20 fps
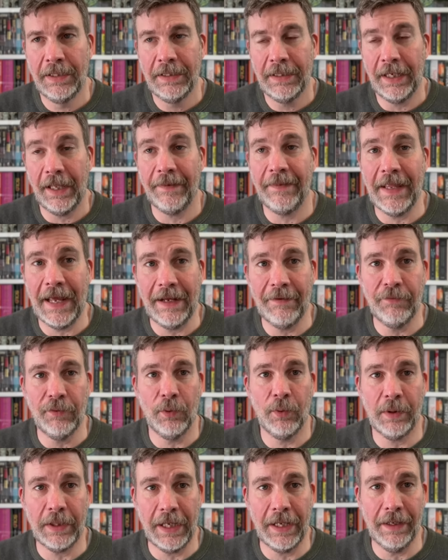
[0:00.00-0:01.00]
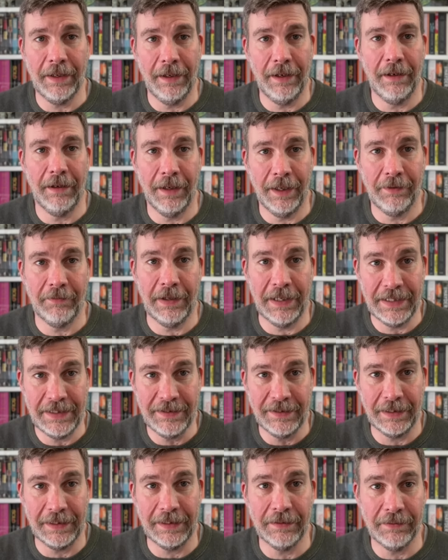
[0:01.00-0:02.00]
and therefore get a higher
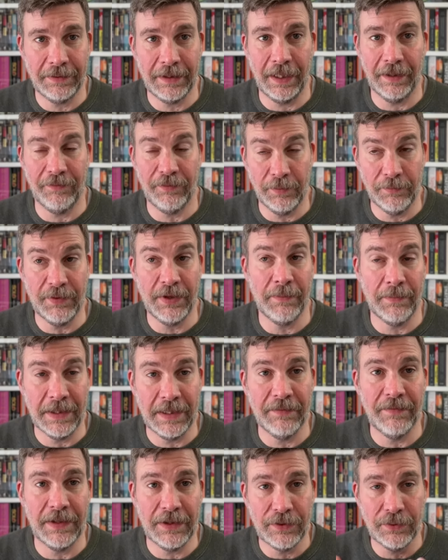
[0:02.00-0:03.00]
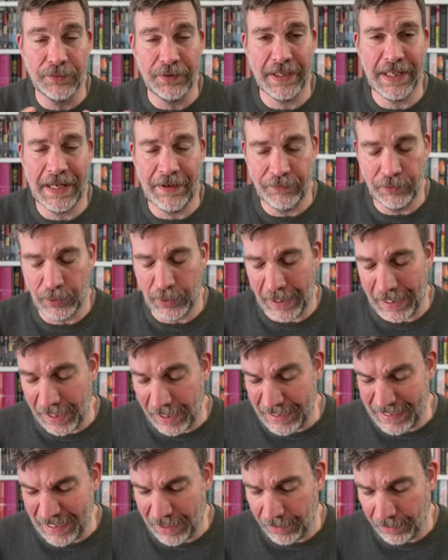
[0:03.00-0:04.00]
rating, you know, from some individuals, and therefore get
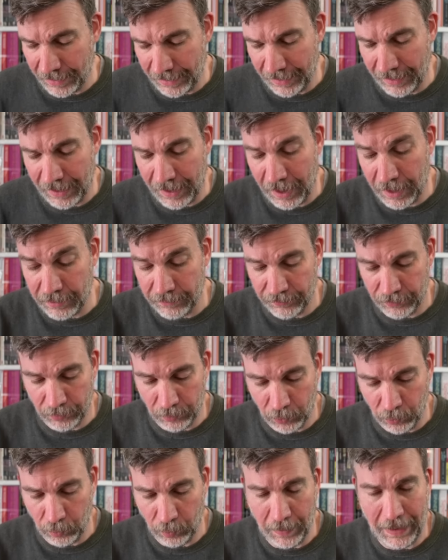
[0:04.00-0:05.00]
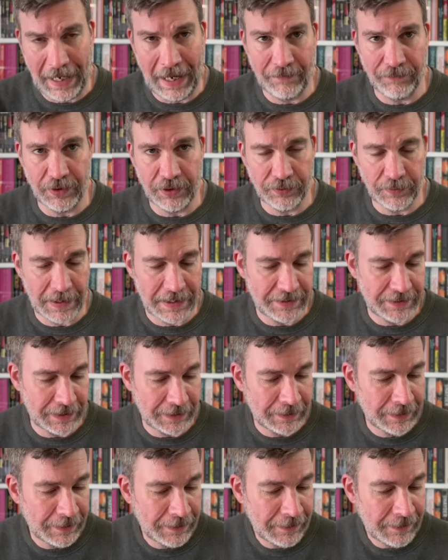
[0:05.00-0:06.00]
a higher overall average
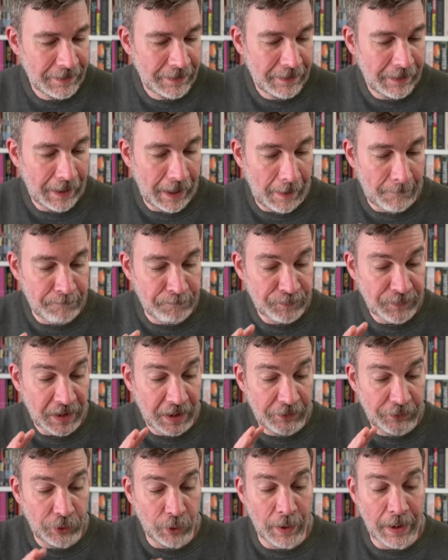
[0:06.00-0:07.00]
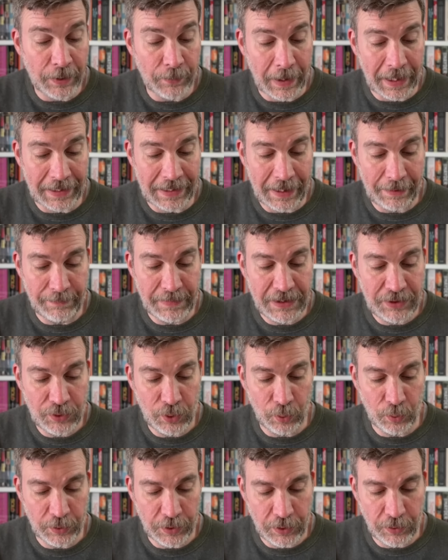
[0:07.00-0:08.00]
rating. So anyway, let me
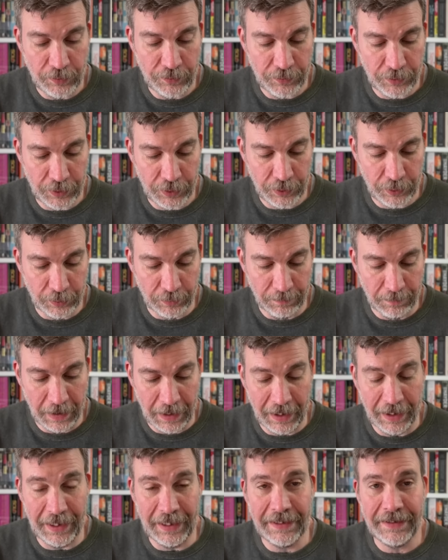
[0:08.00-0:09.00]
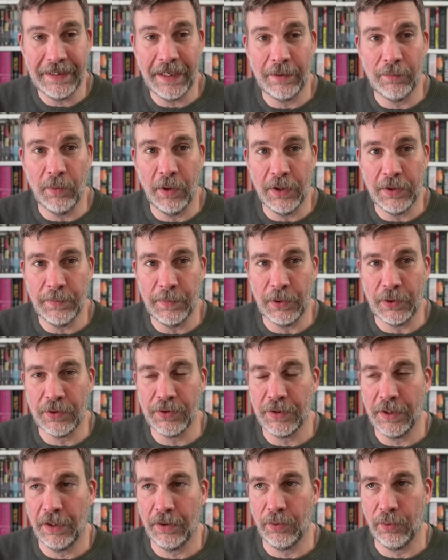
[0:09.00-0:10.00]
talk you through my 10 worst
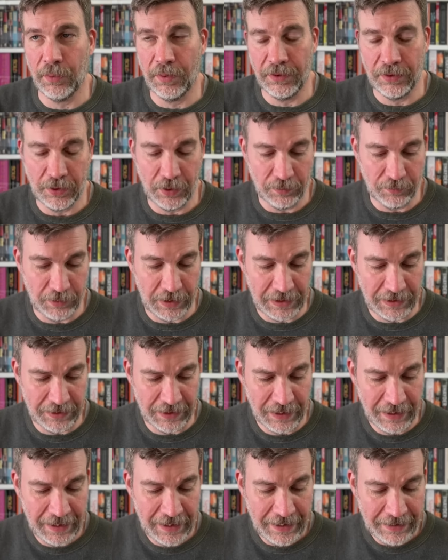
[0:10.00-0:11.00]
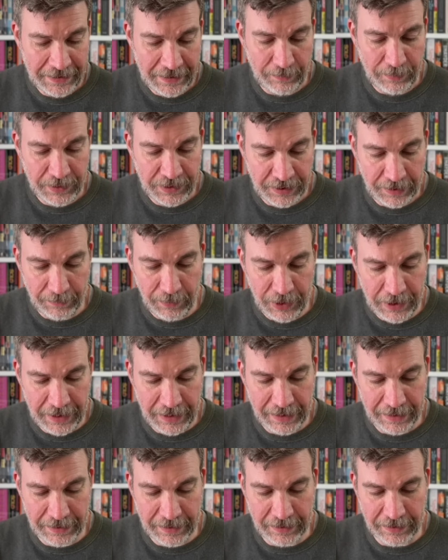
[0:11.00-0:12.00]
books according to Goodreads. There was someone
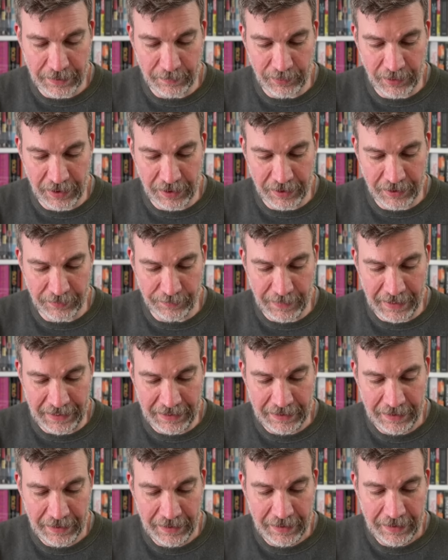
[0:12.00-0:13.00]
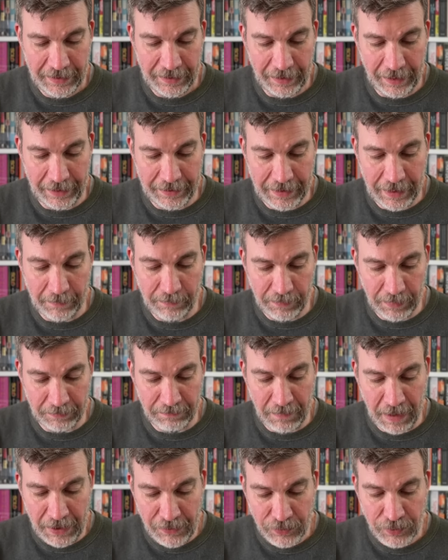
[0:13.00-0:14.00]
here that surprised me.
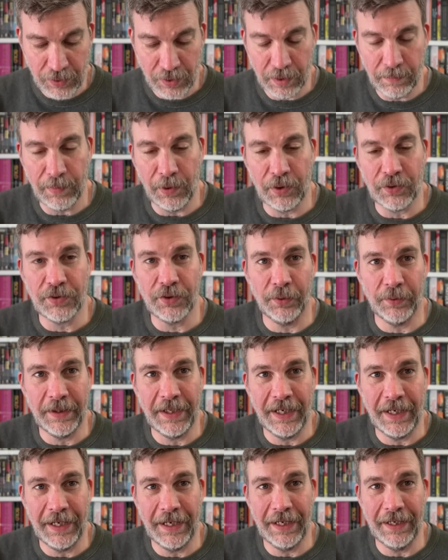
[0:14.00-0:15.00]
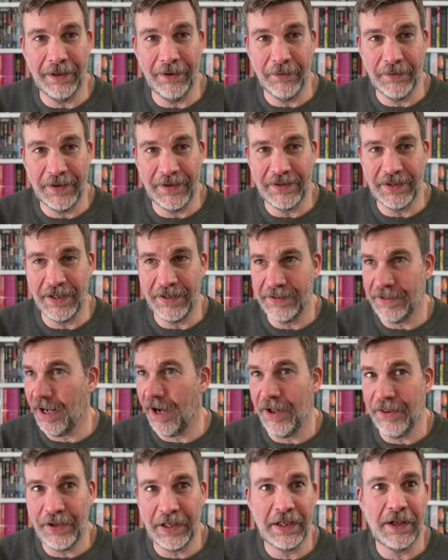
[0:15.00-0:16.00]
Most of the books on here, on this list,
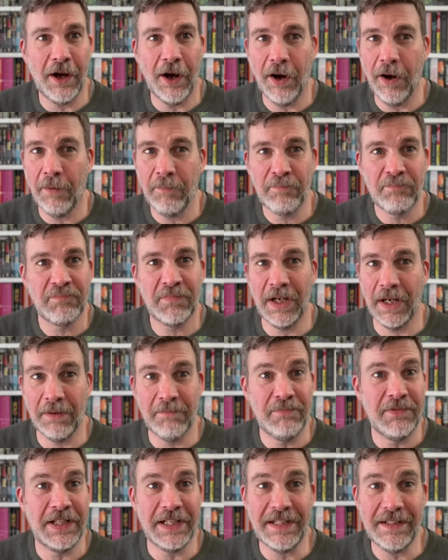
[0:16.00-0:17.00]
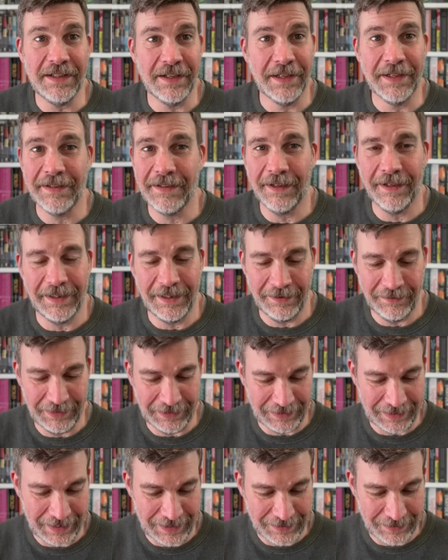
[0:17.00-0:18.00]
I think are, you know, decent. I don't
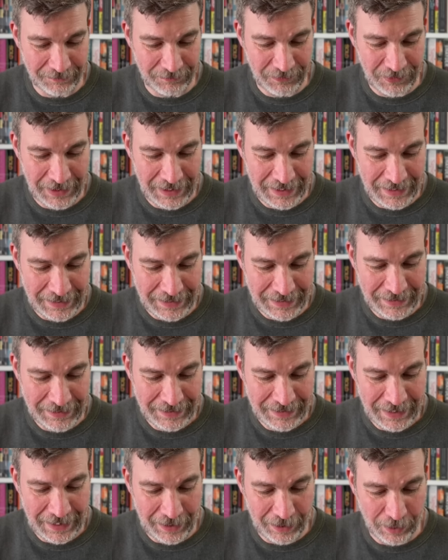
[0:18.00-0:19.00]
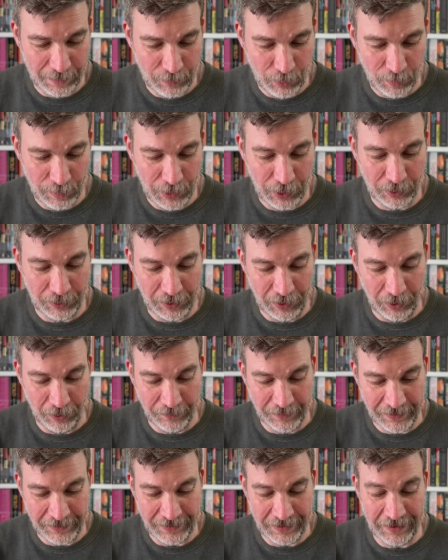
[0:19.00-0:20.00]
think there's a really terrible book on
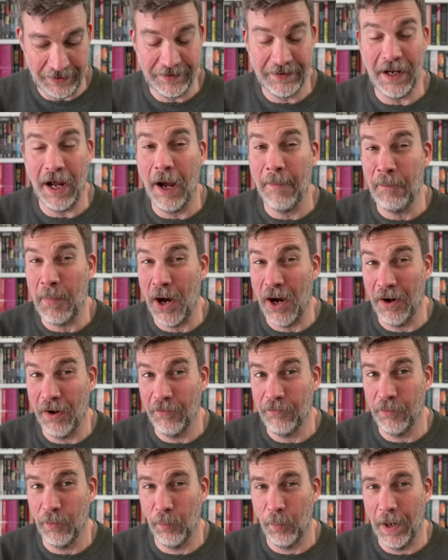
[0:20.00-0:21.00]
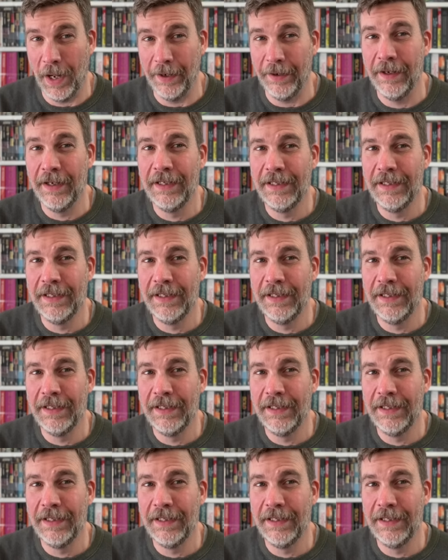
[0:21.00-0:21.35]
this list apart from one.